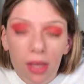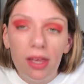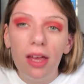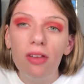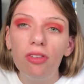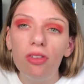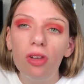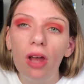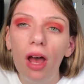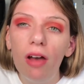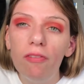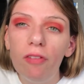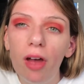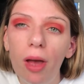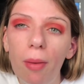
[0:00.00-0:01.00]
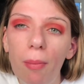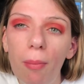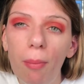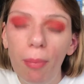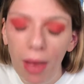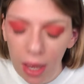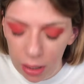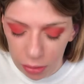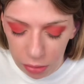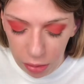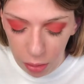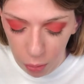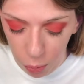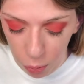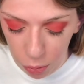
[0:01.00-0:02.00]
yeah, so now I've packed it
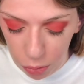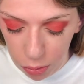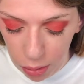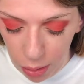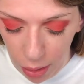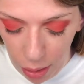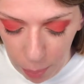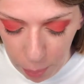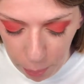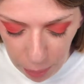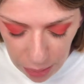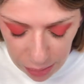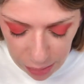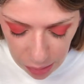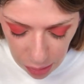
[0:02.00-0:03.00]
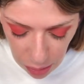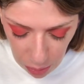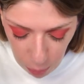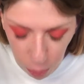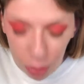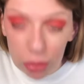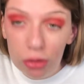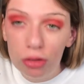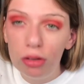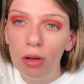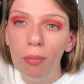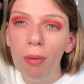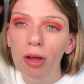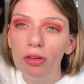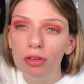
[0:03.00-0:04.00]
on and blended out
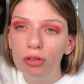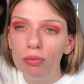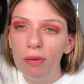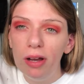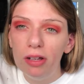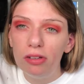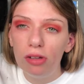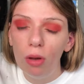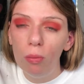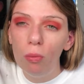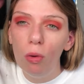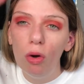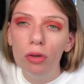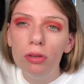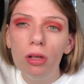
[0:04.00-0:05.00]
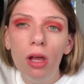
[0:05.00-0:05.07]
much as red as I want.